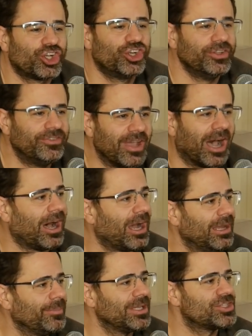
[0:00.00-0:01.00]
a good
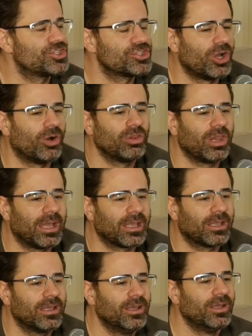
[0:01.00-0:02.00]
time. It's so
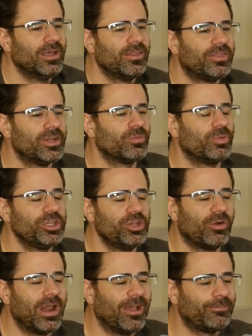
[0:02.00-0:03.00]
like there when you
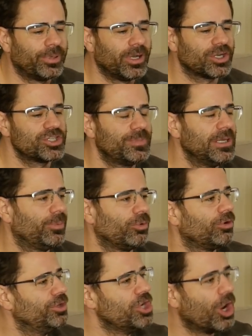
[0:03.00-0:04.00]
don't have production people
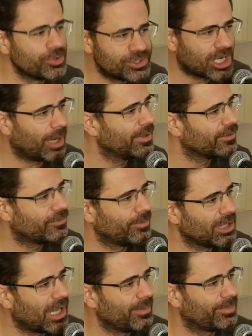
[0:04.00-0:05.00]
or notes coming from a
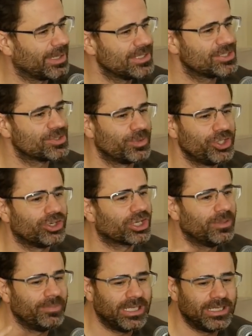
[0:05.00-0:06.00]
lot of places. When you're a
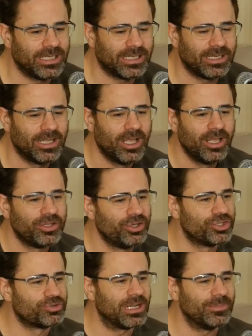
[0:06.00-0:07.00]
comedian,
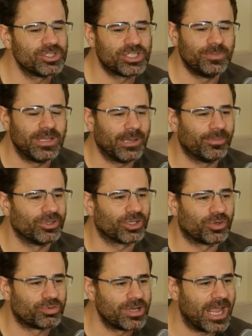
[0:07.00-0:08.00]
your dream is to be able to
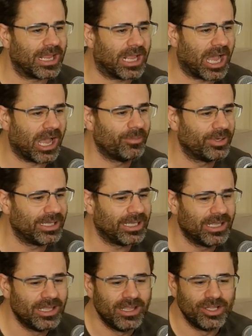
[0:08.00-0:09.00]
create
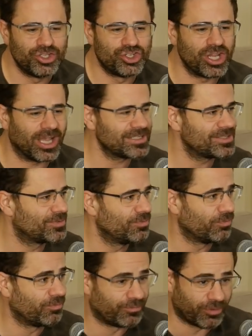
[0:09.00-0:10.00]
comedy just
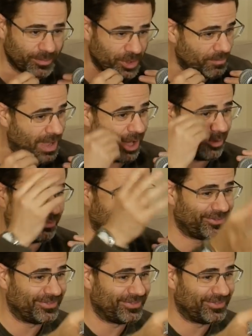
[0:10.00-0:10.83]
from your mouth